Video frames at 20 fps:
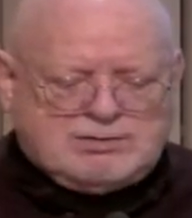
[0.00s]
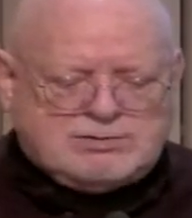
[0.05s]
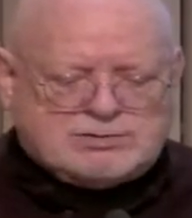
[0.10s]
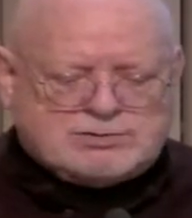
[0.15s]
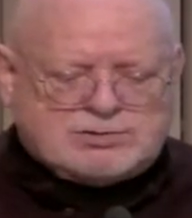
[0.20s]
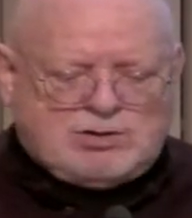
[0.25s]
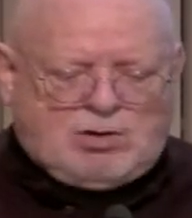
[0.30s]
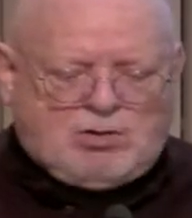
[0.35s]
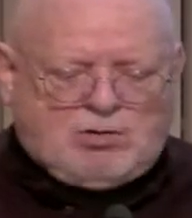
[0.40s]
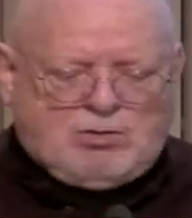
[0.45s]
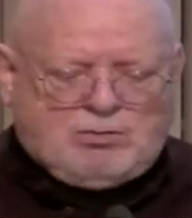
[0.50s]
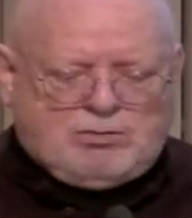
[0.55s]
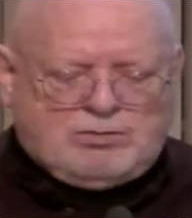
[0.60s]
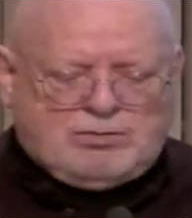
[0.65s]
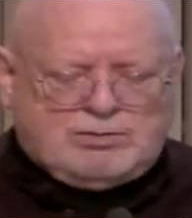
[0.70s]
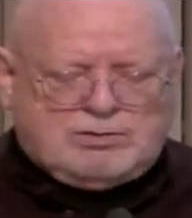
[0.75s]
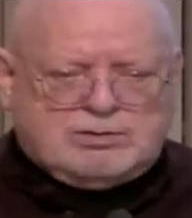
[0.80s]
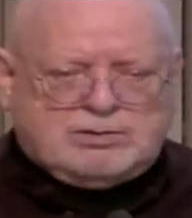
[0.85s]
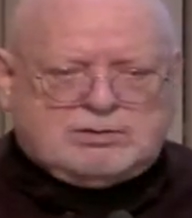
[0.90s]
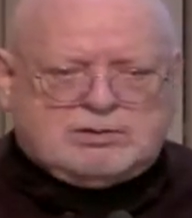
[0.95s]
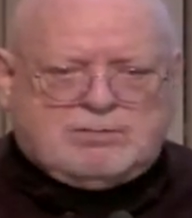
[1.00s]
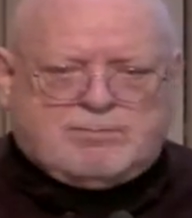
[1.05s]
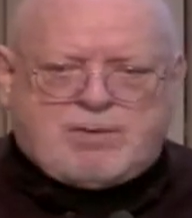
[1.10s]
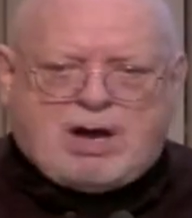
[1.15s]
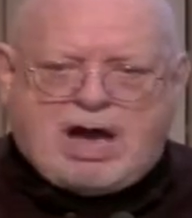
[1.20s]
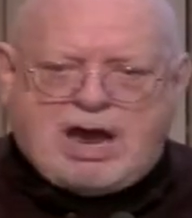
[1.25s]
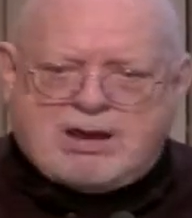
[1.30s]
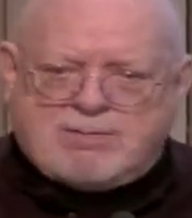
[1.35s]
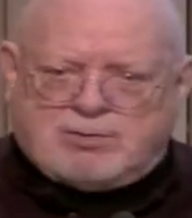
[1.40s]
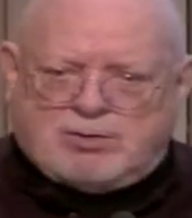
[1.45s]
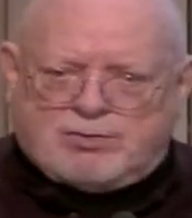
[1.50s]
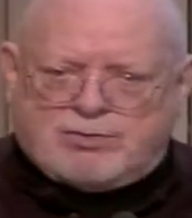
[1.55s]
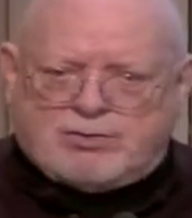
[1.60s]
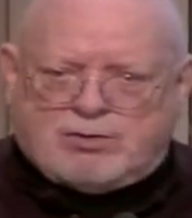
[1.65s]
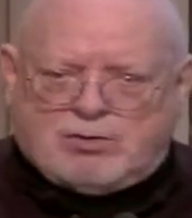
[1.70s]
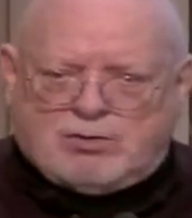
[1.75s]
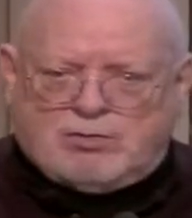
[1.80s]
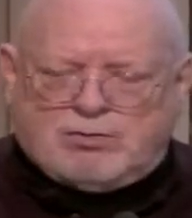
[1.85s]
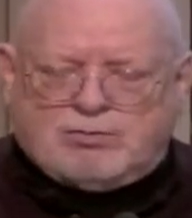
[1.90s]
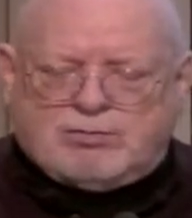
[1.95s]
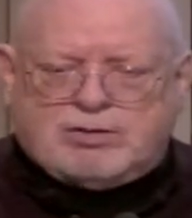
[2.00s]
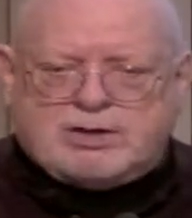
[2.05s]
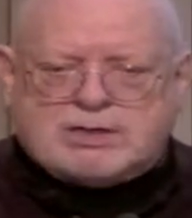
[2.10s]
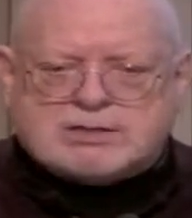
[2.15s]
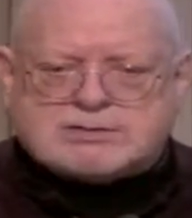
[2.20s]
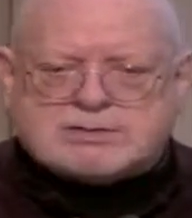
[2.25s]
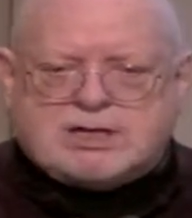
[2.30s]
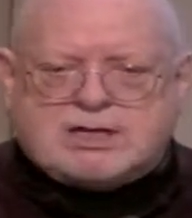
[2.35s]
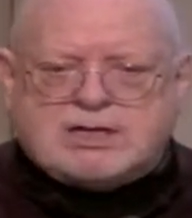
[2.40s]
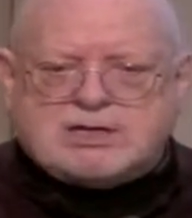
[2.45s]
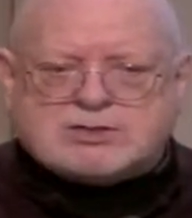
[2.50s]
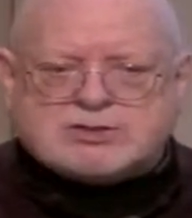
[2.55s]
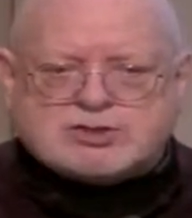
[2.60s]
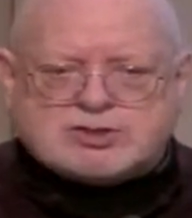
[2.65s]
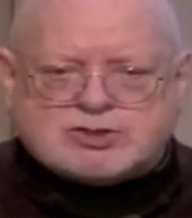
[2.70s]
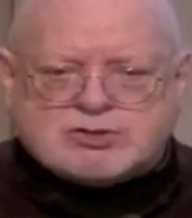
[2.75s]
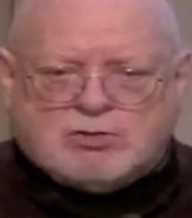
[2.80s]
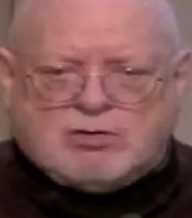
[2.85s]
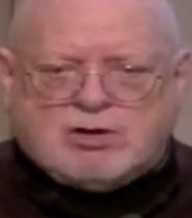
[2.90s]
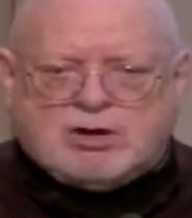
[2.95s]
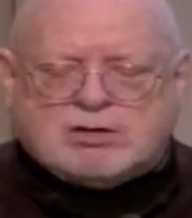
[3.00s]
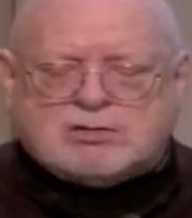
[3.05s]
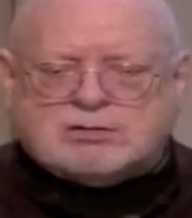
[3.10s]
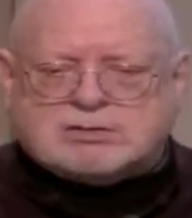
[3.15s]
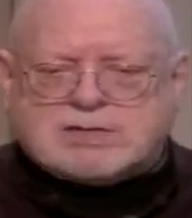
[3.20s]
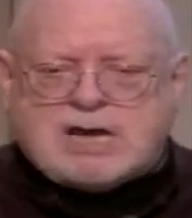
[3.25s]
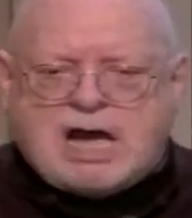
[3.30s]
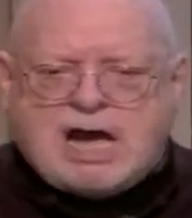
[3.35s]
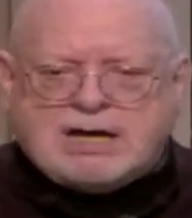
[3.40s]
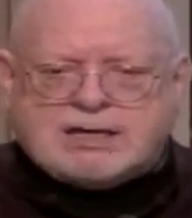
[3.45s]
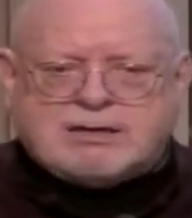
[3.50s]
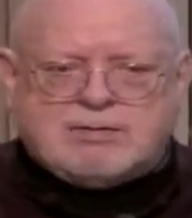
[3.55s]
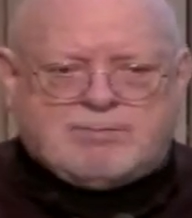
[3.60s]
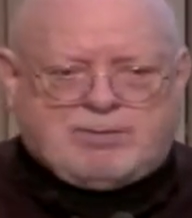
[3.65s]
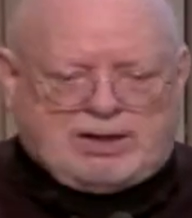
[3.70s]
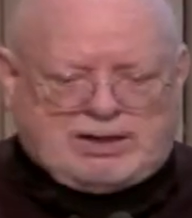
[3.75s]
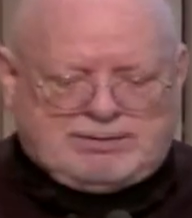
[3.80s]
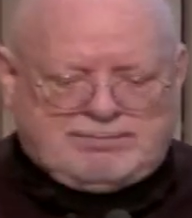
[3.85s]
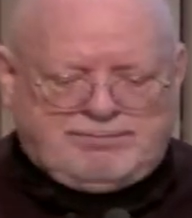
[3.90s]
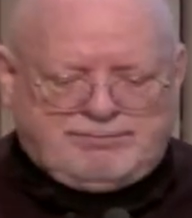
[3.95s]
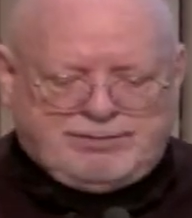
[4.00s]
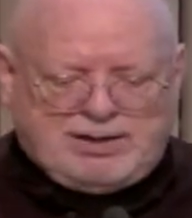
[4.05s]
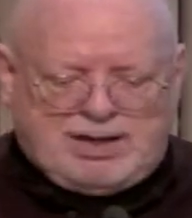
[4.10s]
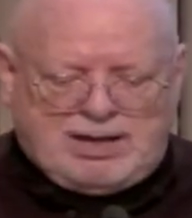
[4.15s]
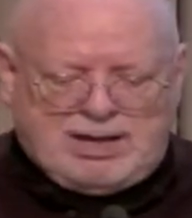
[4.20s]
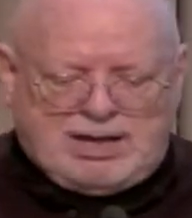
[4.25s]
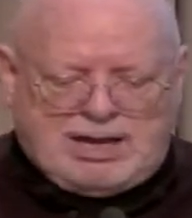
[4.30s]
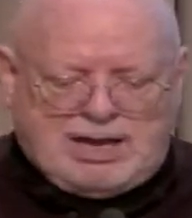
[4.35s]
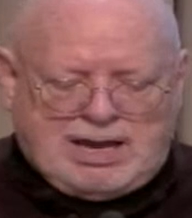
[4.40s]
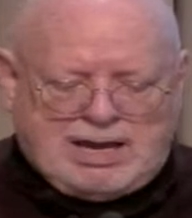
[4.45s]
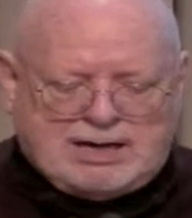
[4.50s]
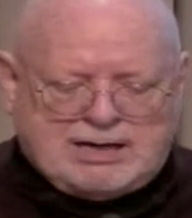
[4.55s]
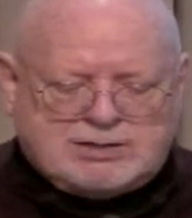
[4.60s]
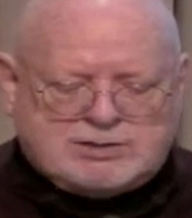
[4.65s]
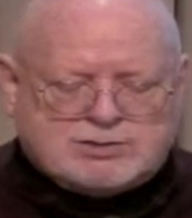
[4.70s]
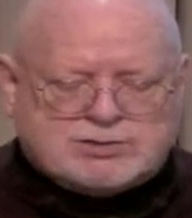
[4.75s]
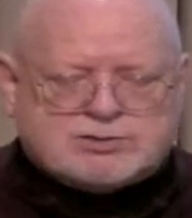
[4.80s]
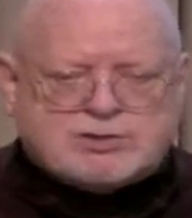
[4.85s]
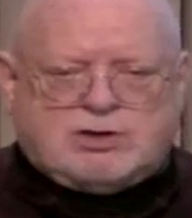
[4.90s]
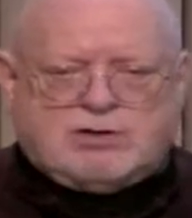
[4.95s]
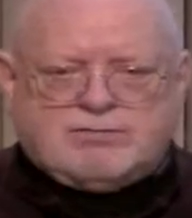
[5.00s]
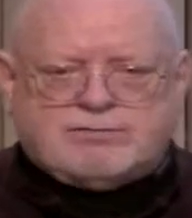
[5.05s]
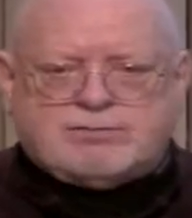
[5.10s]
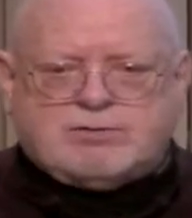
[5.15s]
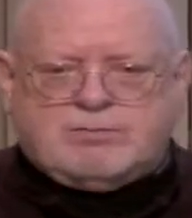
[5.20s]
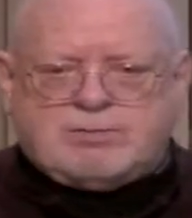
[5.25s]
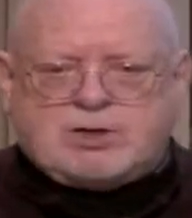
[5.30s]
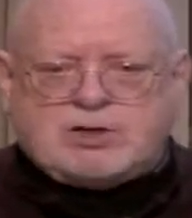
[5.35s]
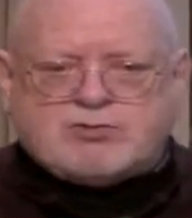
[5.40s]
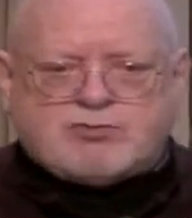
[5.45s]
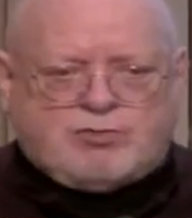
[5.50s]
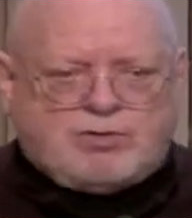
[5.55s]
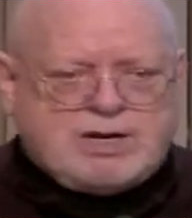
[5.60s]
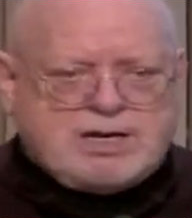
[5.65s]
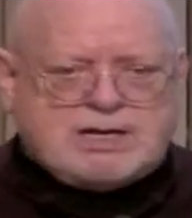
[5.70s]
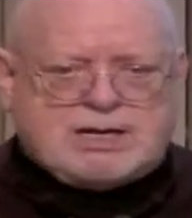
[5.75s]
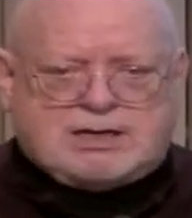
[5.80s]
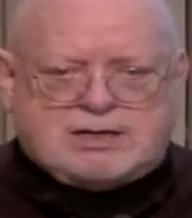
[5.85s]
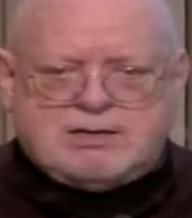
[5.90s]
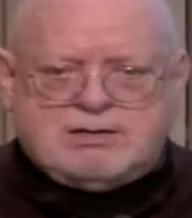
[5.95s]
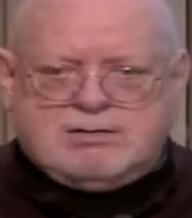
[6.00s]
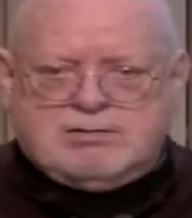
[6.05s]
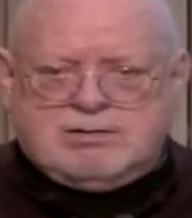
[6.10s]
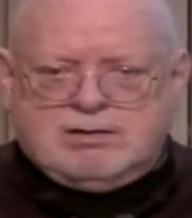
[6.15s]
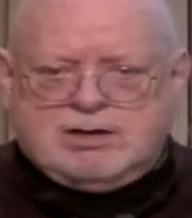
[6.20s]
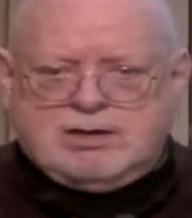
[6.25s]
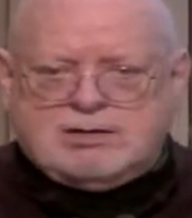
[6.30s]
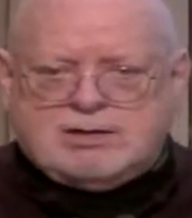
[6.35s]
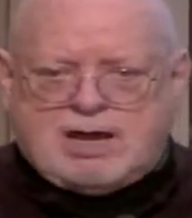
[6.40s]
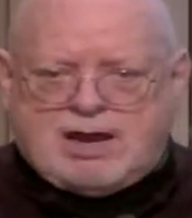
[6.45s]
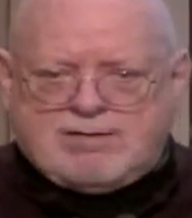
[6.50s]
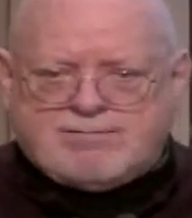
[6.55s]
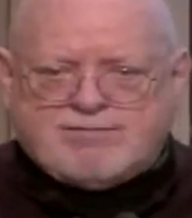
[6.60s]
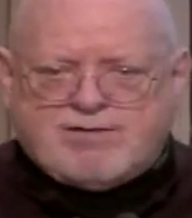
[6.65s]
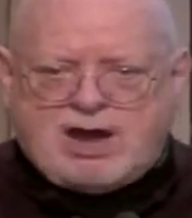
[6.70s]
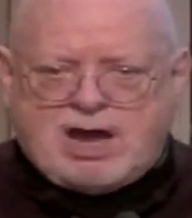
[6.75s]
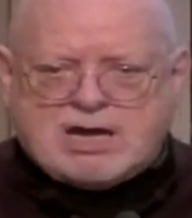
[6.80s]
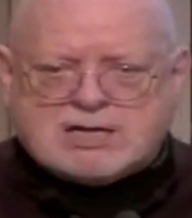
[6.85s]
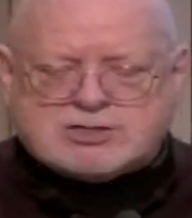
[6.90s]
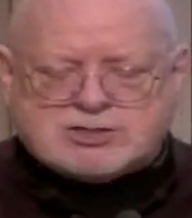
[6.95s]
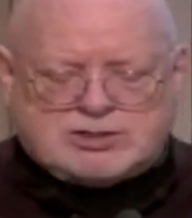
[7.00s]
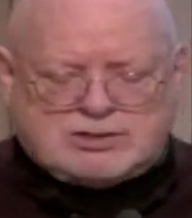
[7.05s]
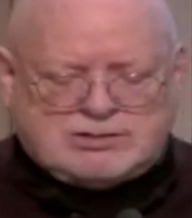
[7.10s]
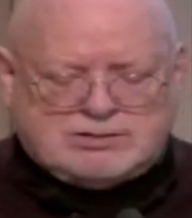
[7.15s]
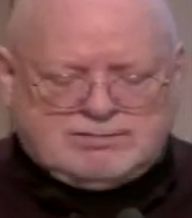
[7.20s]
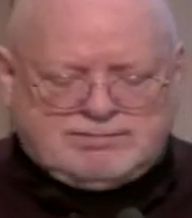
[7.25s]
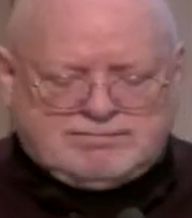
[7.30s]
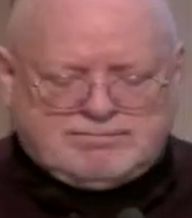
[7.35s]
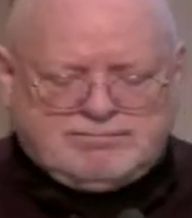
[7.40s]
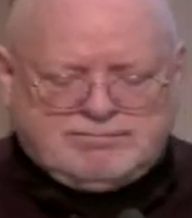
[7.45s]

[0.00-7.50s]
So the Bible, though, is a historical document, and it deserves to be treated in that fashion.